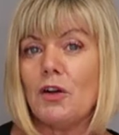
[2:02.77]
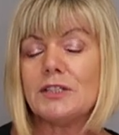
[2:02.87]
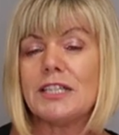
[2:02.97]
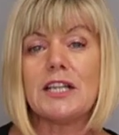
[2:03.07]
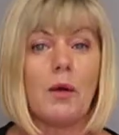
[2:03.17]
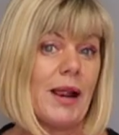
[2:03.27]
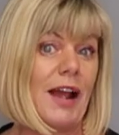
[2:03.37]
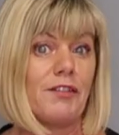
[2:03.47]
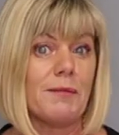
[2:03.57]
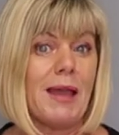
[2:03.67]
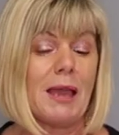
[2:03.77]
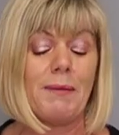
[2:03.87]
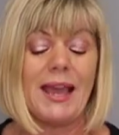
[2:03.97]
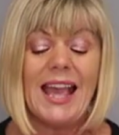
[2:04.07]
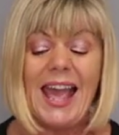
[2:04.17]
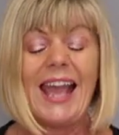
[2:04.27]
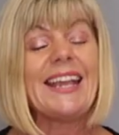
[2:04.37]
roses or whatever it may be.